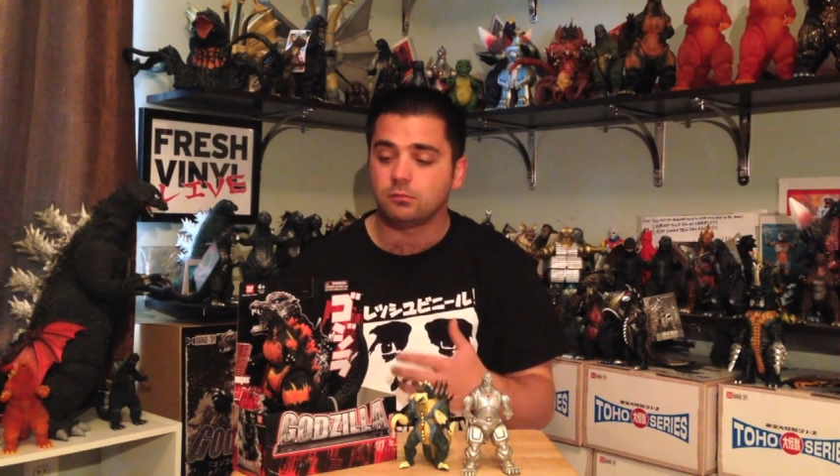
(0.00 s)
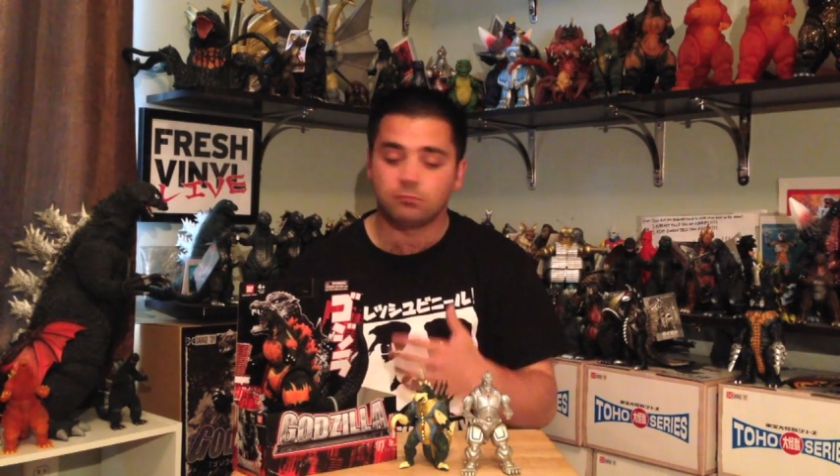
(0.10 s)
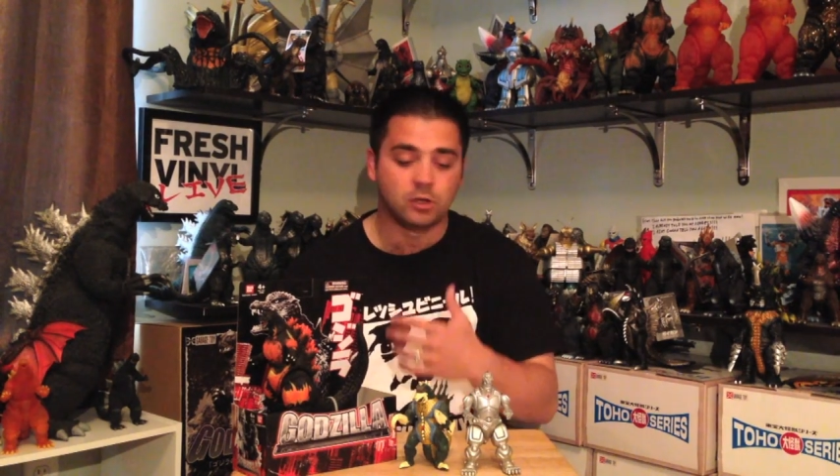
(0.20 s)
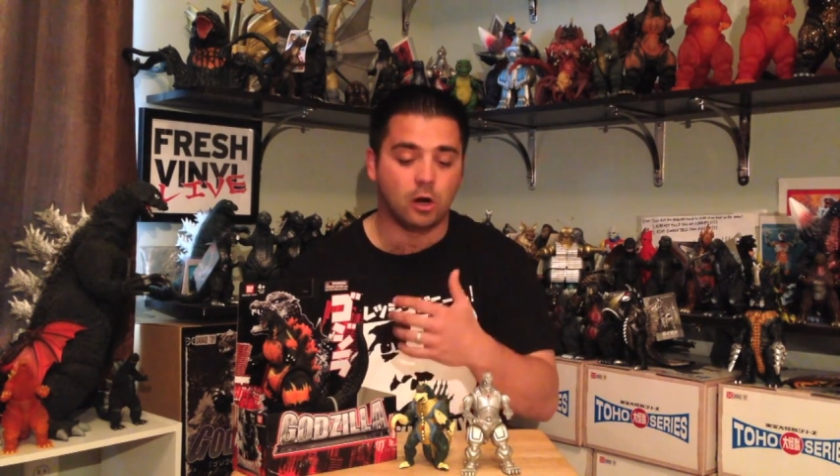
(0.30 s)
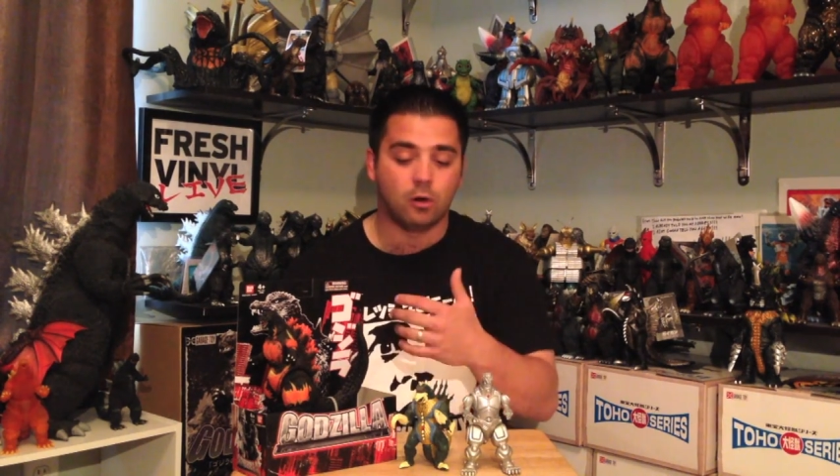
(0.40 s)

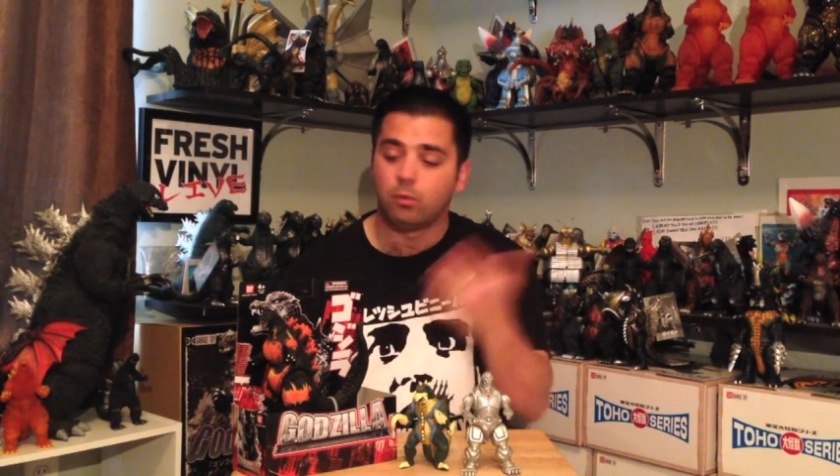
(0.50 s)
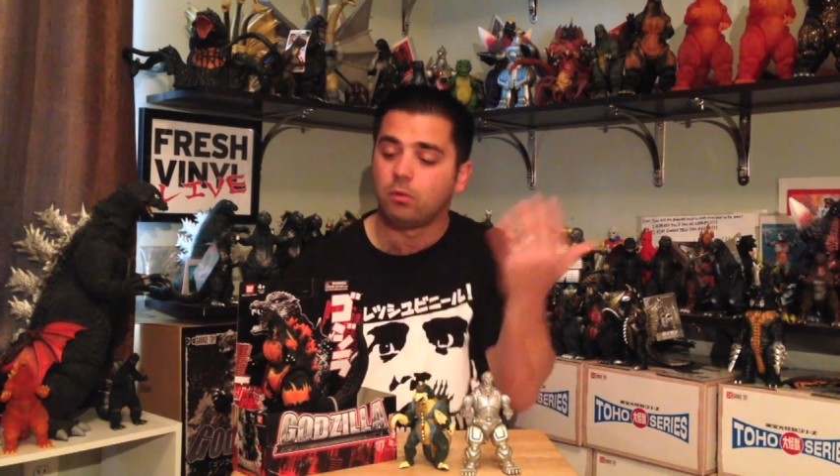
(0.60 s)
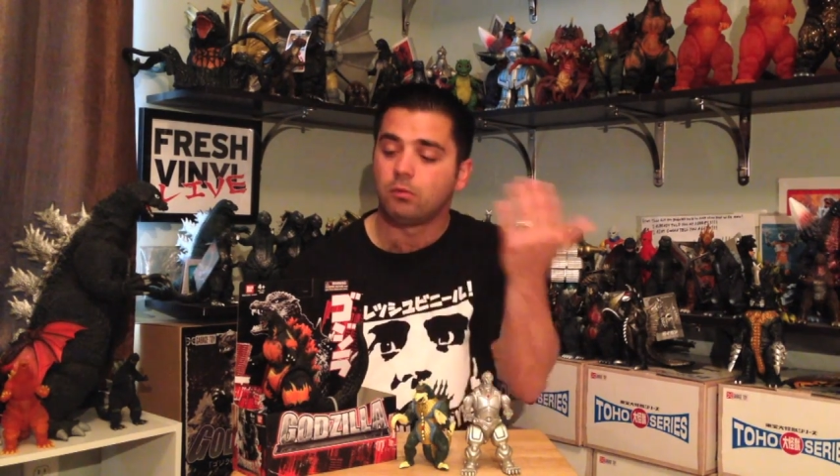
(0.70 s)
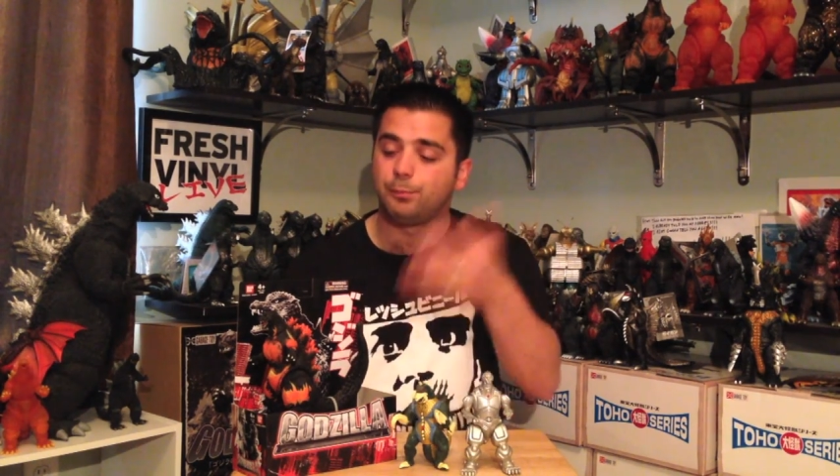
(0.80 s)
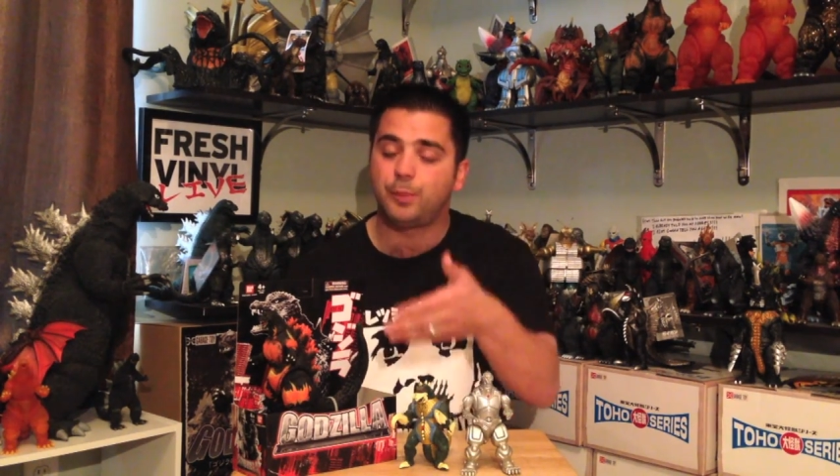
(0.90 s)
you know,
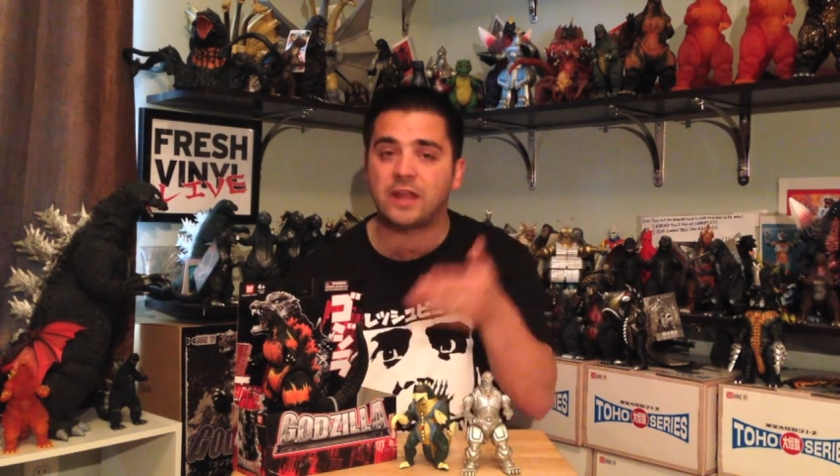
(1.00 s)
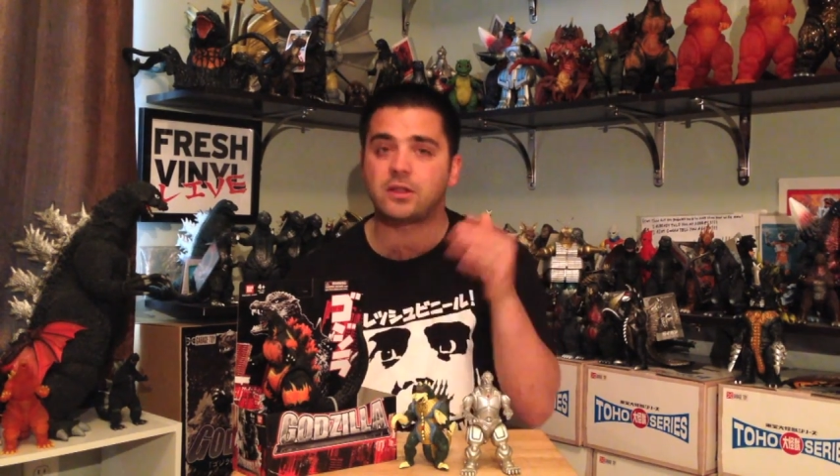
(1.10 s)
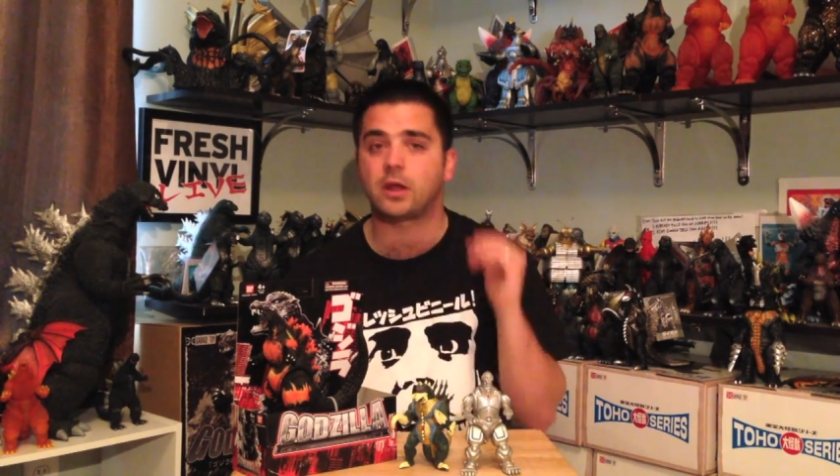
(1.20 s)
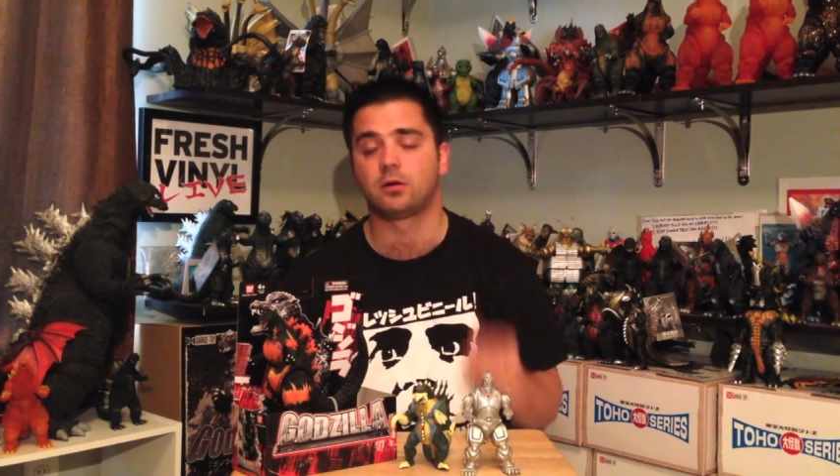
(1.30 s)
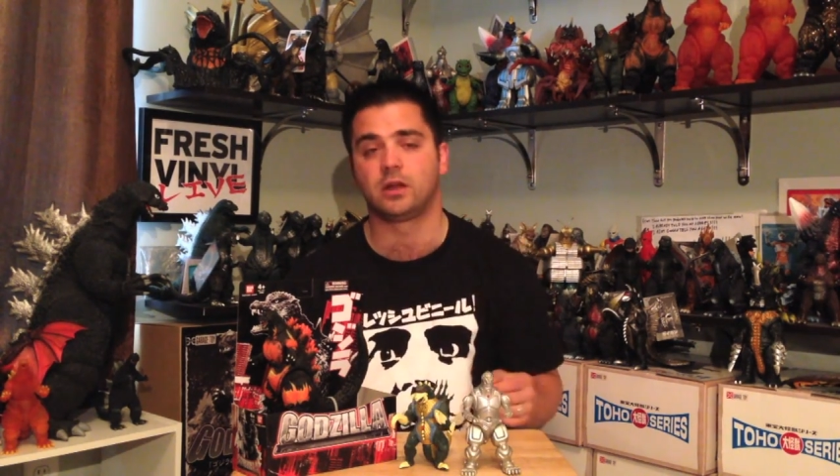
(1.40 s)

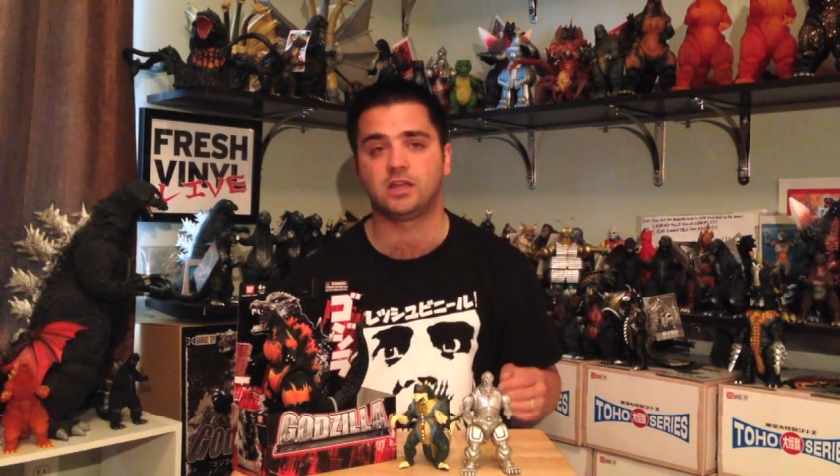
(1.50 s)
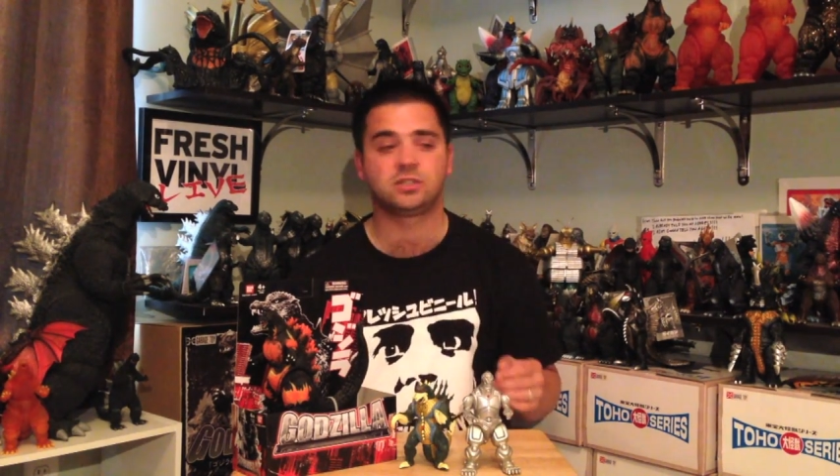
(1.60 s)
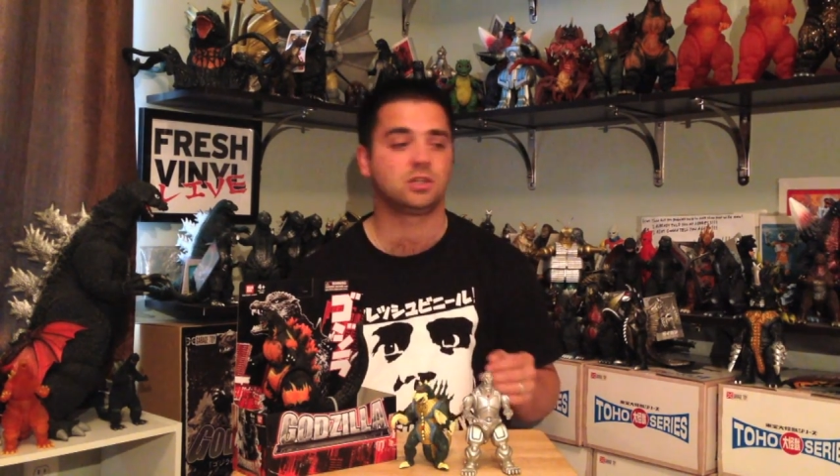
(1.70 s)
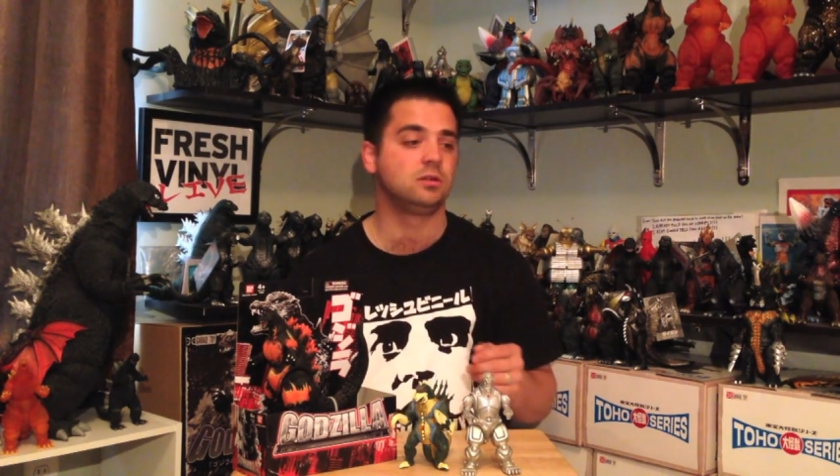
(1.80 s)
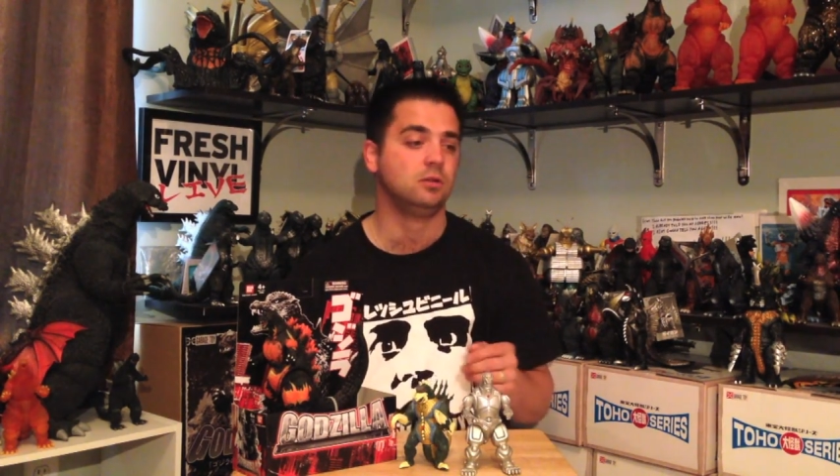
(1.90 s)
Bandai
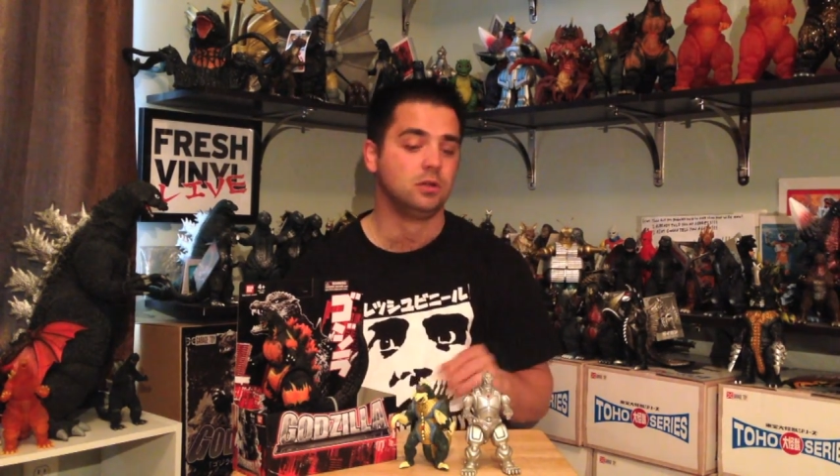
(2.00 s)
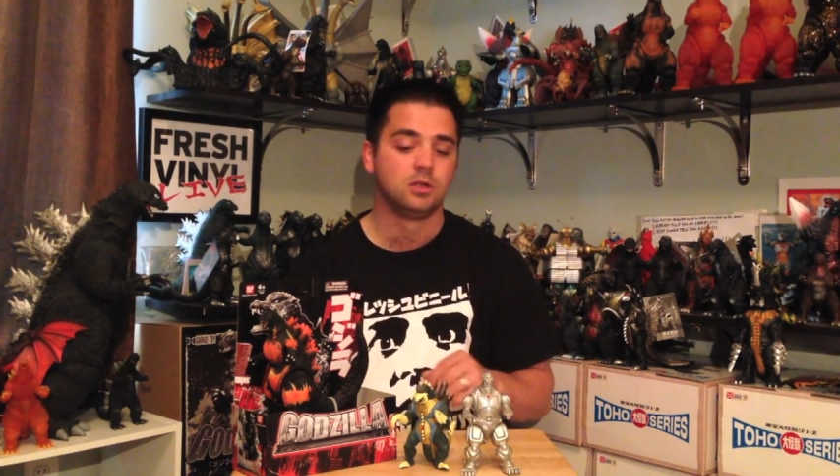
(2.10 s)
Creation,